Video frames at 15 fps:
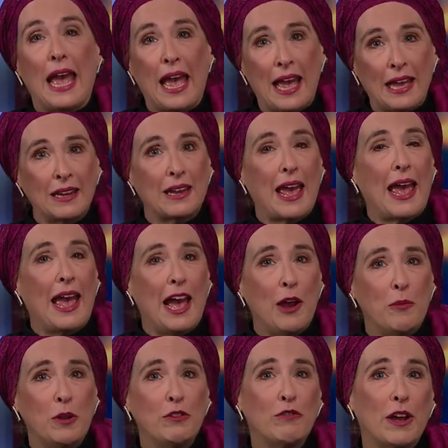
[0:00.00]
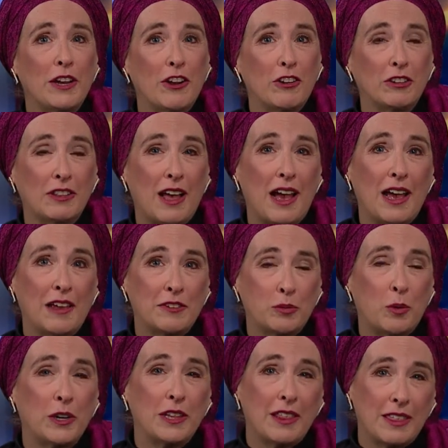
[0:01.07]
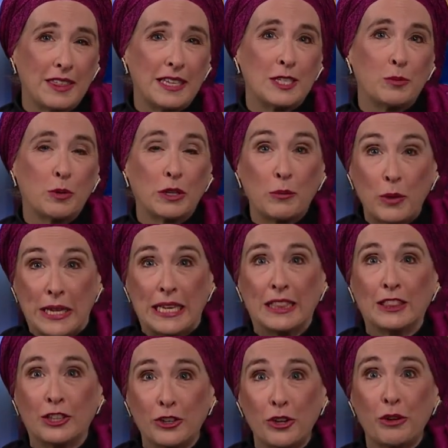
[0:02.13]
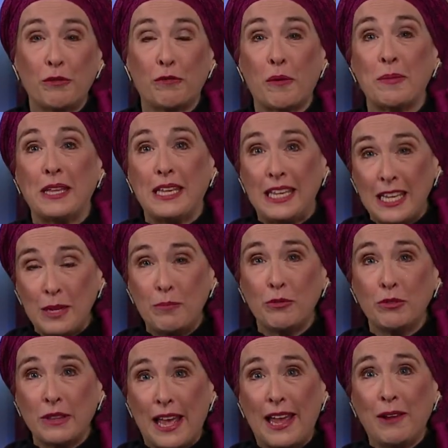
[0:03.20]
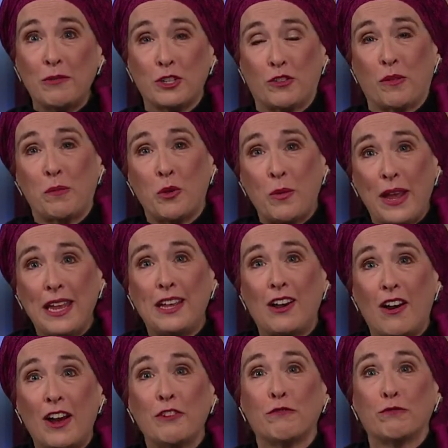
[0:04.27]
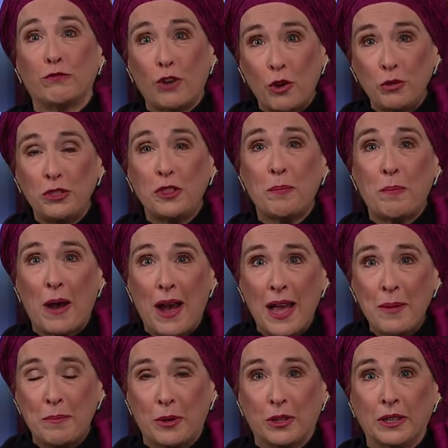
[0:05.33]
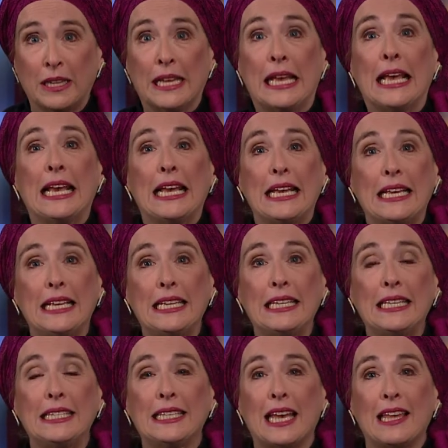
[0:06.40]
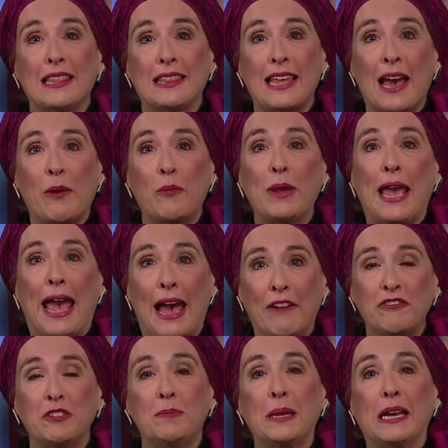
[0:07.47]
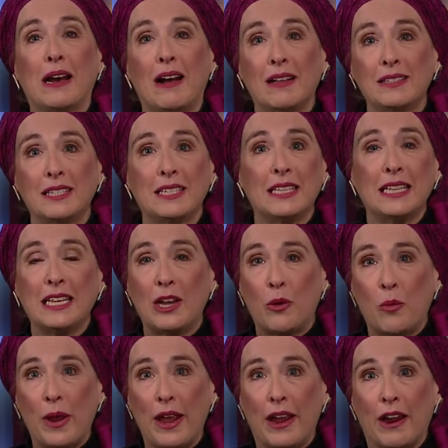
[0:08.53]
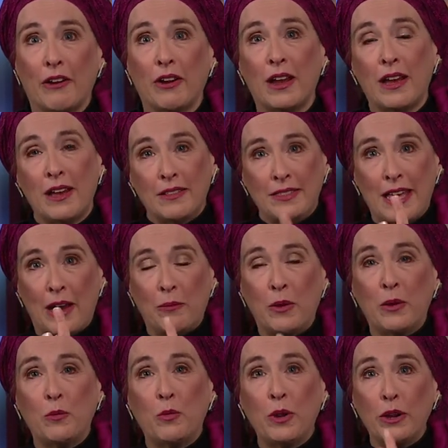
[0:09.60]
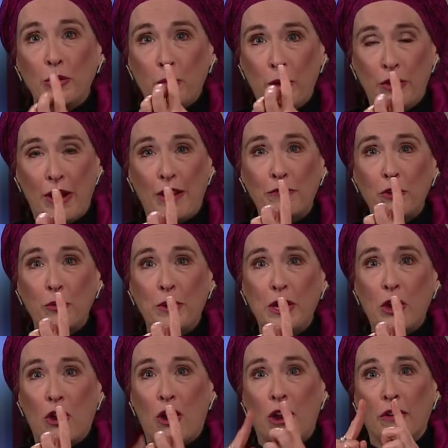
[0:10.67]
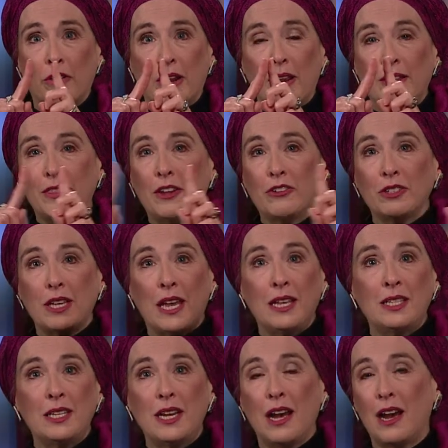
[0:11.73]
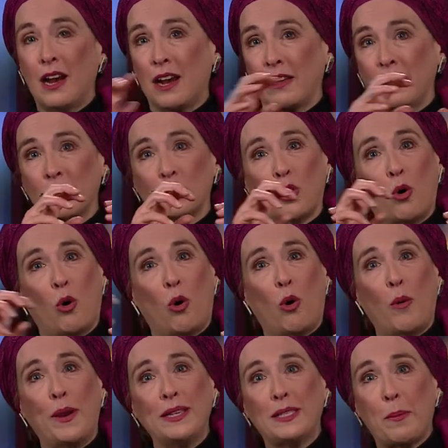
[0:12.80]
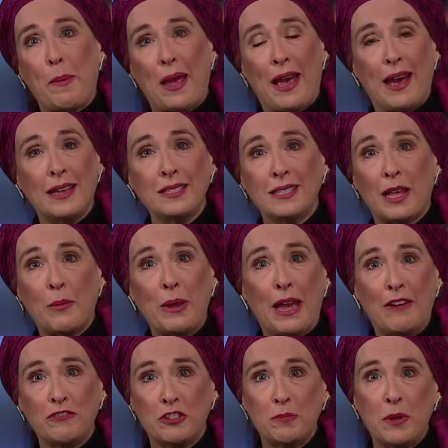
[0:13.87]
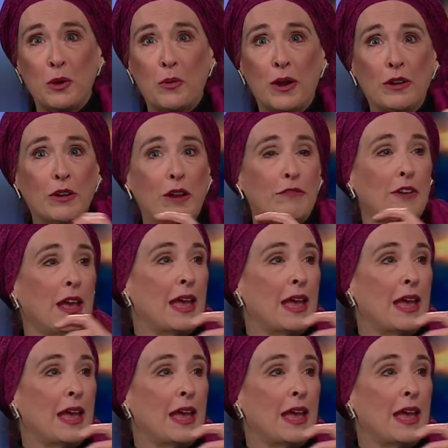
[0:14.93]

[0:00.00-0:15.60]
And how we run our lives, one of the things we, we can learn from the Hebrew language, from the way God wrote the Bible, is that we have to be constantly aware that when we're, wherever we are, there's a tug. There's always a past that we have to be aware of,